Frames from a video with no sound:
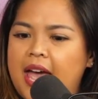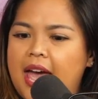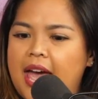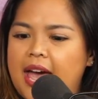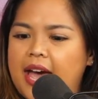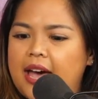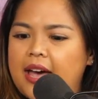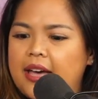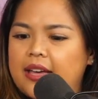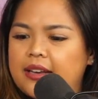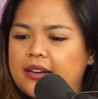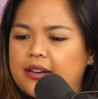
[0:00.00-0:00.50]

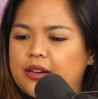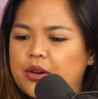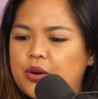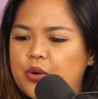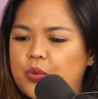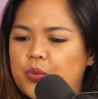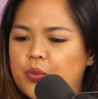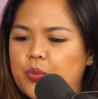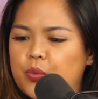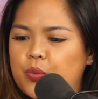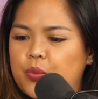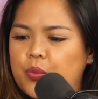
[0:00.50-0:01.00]
And
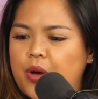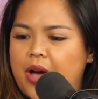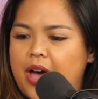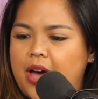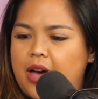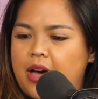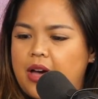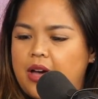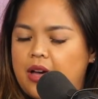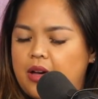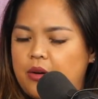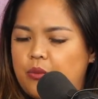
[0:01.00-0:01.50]

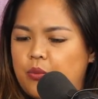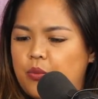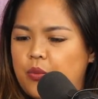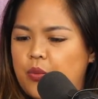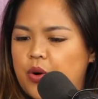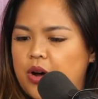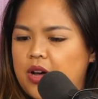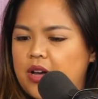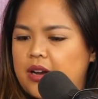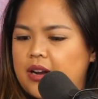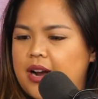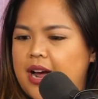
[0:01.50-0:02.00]

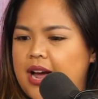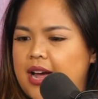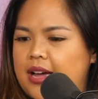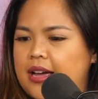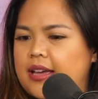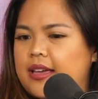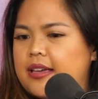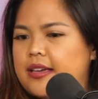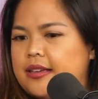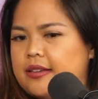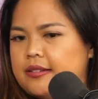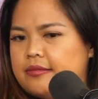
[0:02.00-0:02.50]
what
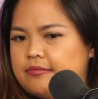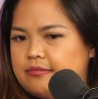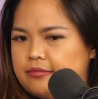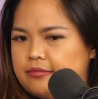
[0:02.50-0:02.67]
I